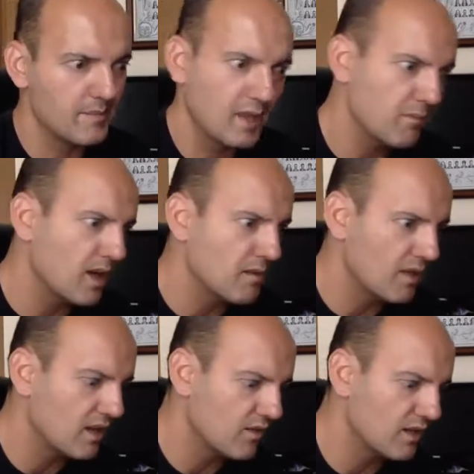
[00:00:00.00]

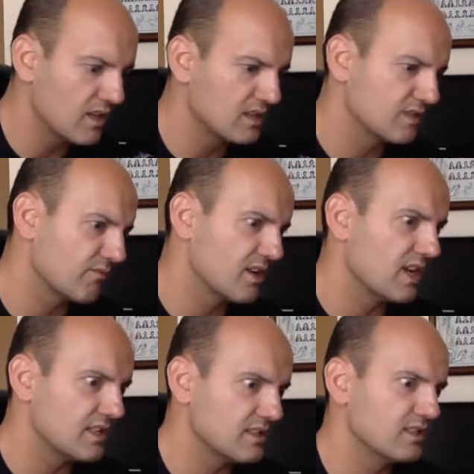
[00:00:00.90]
many things
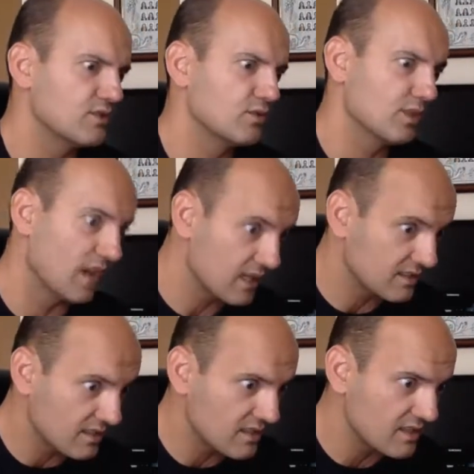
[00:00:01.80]
related to
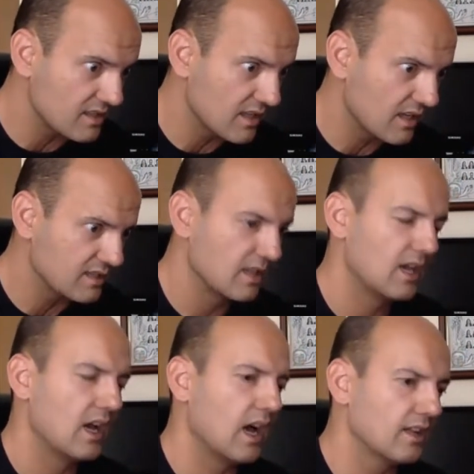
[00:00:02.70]
statistics,
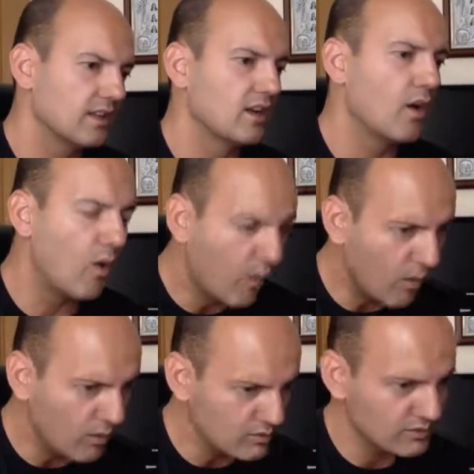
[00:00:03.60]
and then
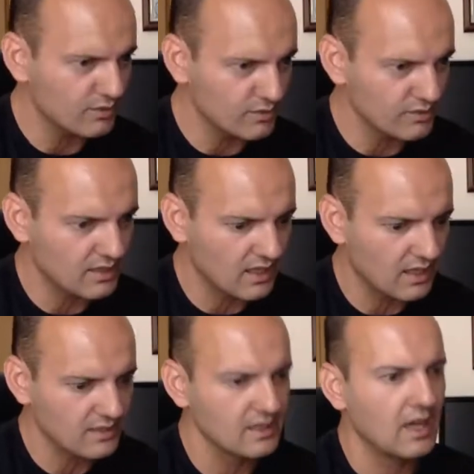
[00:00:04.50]
all those
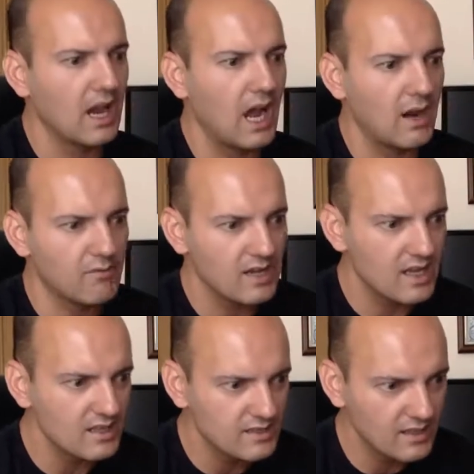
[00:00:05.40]
things are
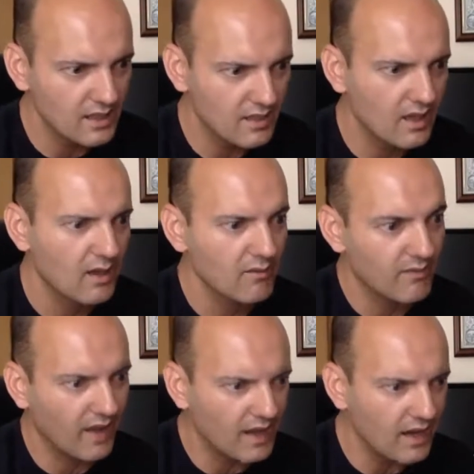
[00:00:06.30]
related
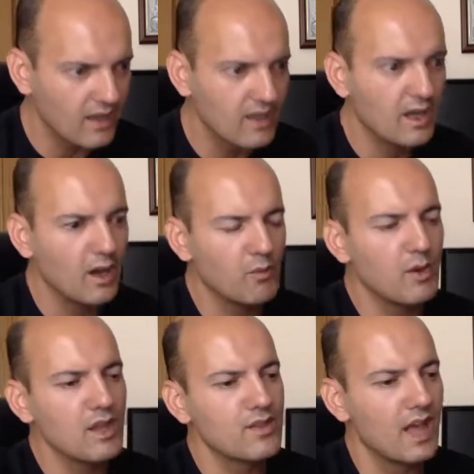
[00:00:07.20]
finally
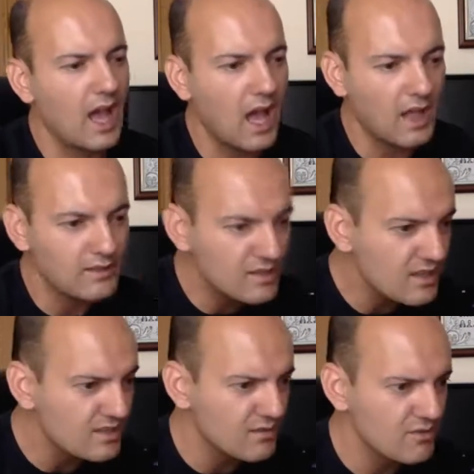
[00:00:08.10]
with a
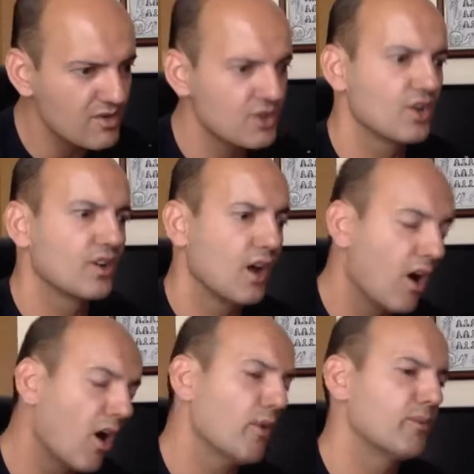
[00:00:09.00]
distribution
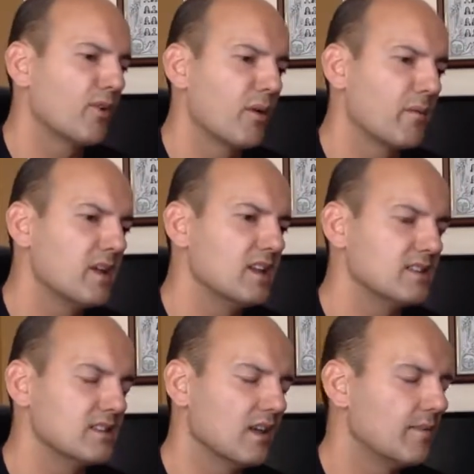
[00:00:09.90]
of
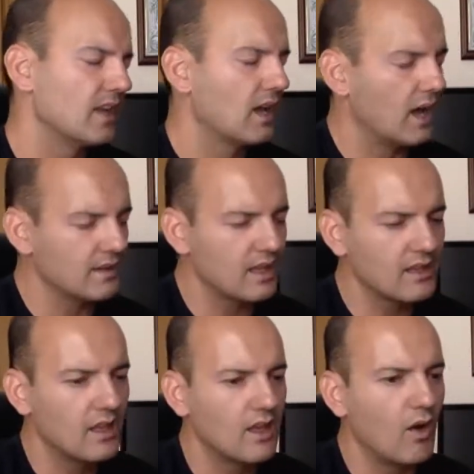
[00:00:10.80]
probability, and then
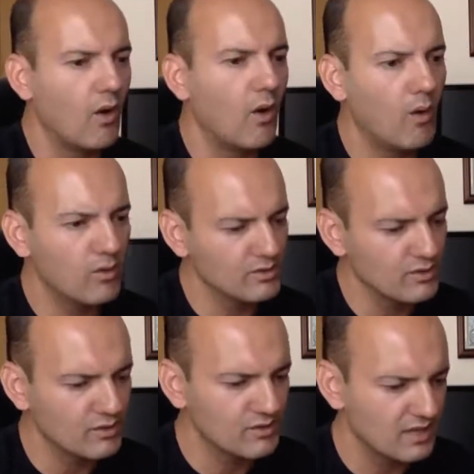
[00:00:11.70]
all
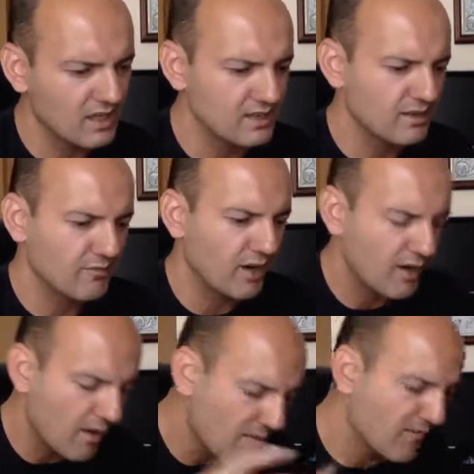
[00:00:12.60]
those things were
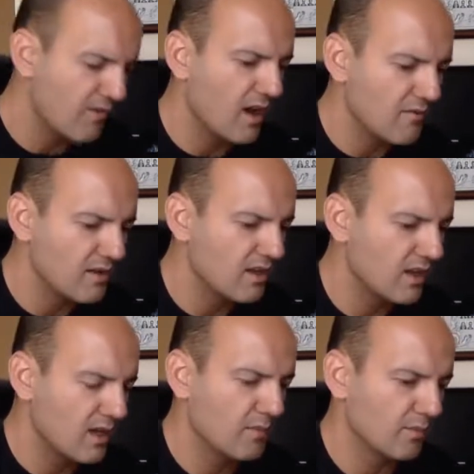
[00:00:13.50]
very
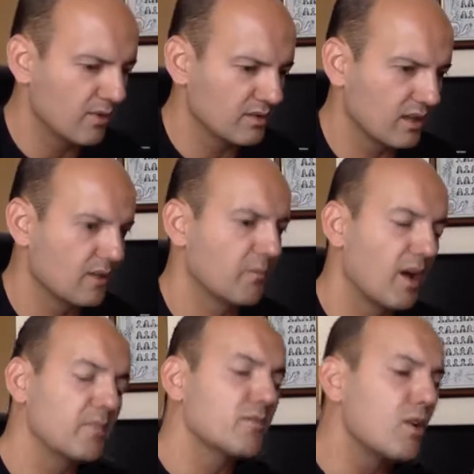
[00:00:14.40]
important.
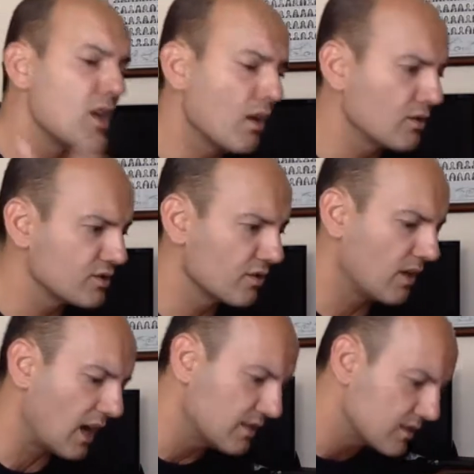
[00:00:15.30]
But we also
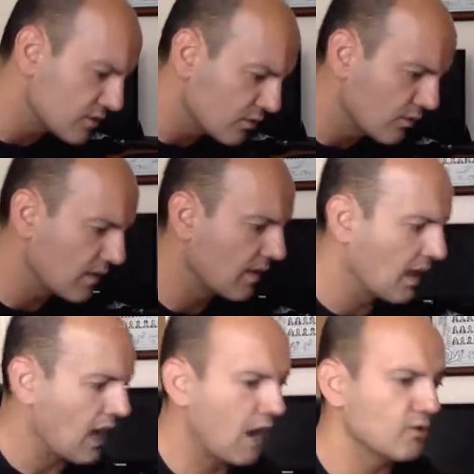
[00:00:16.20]
understood
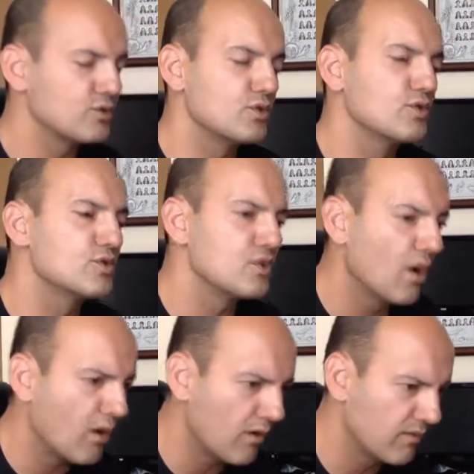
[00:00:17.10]
how to
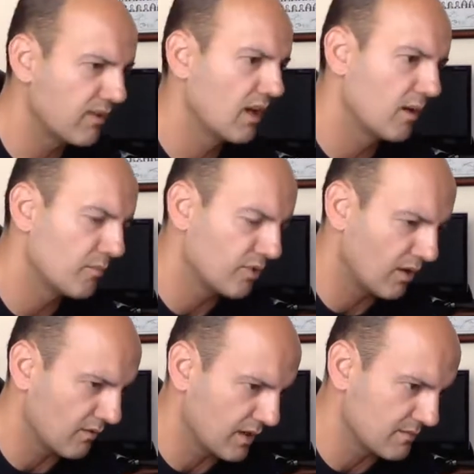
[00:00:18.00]
solve
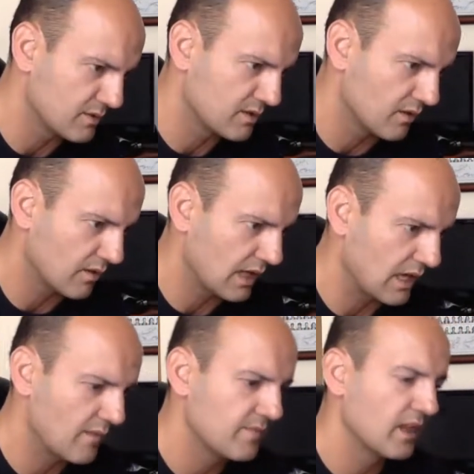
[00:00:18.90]
problems, okay?